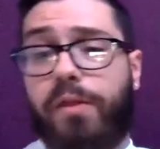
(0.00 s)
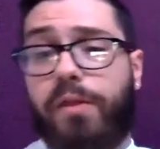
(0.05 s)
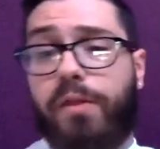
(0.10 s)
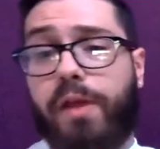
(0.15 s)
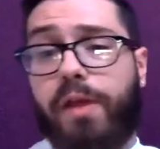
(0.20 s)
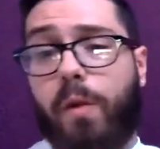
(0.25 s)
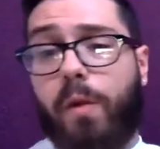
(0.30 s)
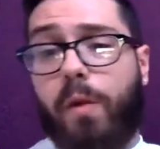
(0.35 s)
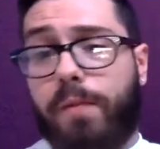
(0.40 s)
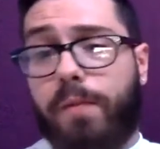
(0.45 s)

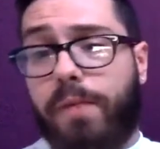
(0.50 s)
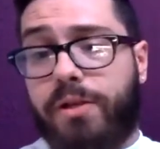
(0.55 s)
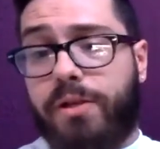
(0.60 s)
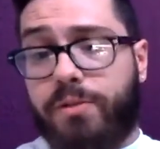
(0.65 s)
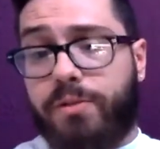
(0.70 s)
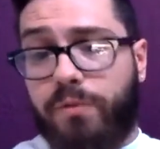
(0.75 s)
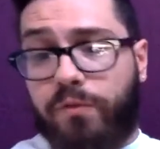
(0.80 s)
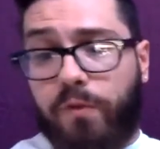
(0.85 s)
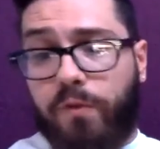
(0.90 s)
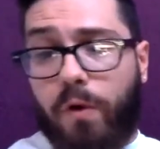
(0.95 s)
thing I want to
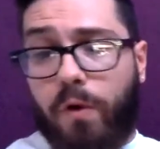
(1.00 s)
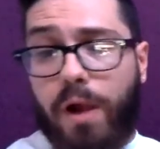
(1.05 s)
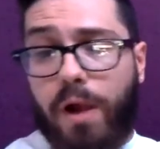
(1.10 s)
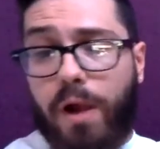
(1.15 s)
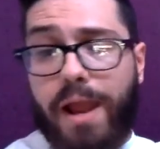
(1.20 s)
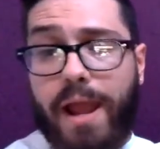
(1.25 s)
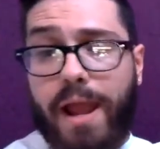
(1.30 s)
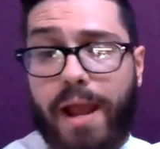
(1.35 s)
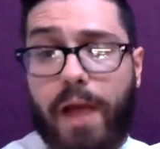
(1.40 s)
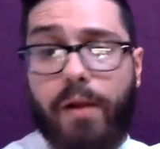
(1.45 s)
mention before I
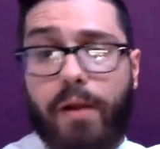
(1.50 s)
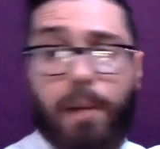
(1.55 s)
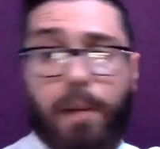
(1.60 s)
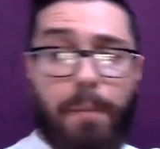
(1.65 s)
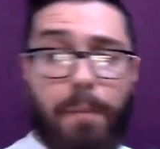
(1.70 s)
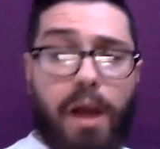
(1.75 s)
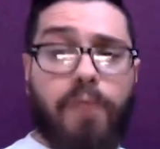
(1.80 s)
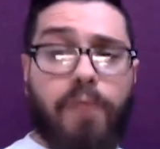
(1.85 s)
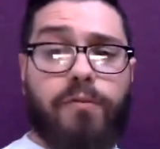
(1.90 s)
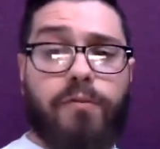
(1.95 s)
head out
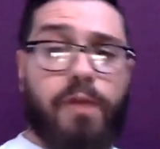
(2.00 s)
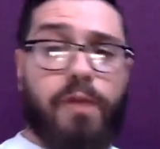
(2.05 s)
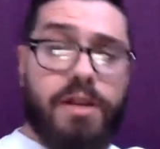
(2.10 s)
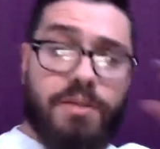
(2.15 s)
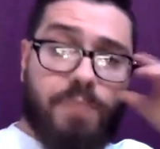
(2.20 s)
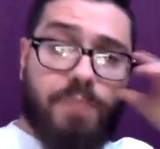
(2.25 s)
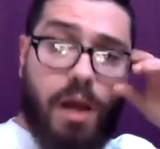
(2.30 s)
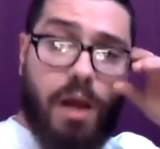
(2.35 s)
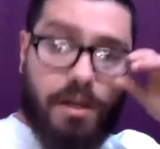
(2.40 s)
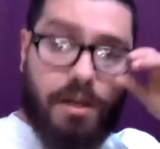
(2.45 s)
about
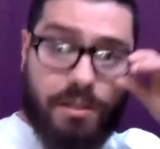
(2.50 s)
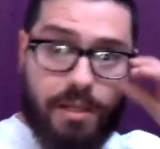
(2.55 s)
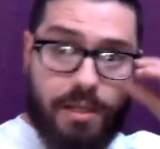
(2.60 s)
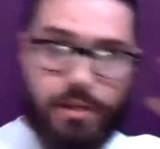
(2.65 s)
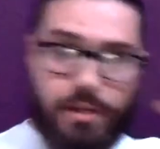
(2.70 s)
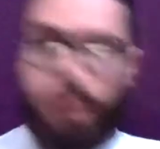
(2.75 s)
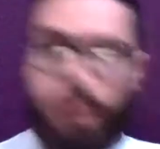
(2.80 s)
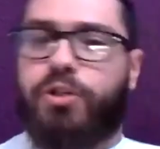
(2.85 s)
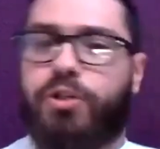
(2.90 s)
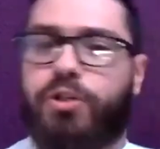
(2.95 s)
Freddy's box, they
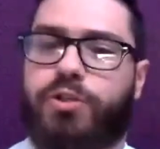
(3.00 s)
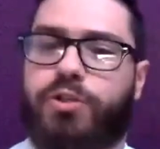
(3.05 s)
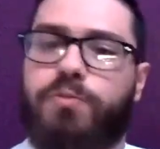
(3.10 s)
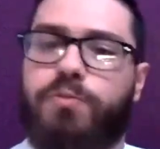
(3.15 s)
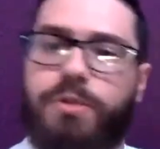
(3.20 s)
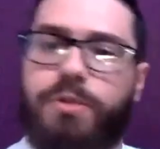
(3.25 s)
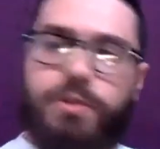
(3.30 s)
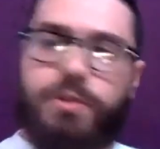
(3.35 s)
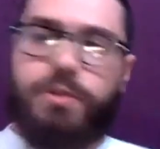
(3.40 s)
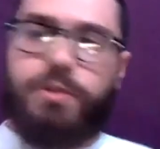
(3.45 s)
don't just
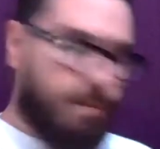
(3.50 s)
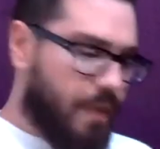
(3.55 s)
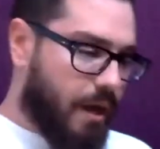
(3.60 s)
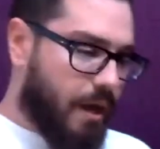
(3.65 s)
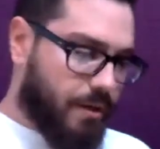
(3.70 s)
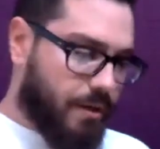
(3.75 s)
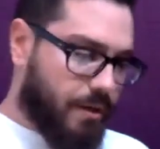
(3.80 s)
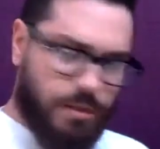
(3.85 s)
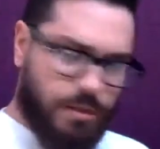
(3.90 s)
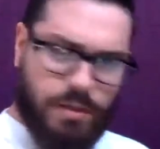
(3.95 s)
do mystery
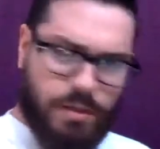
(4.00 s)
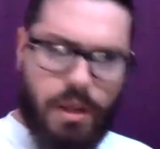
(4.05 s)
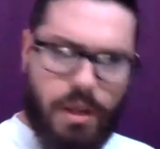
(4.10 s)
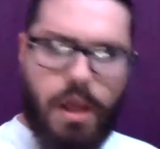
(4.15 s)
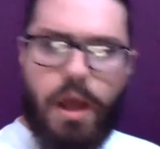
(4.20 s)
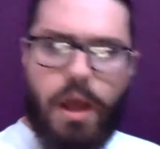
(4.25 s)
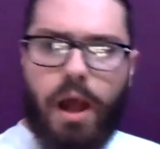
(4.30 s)
boxes.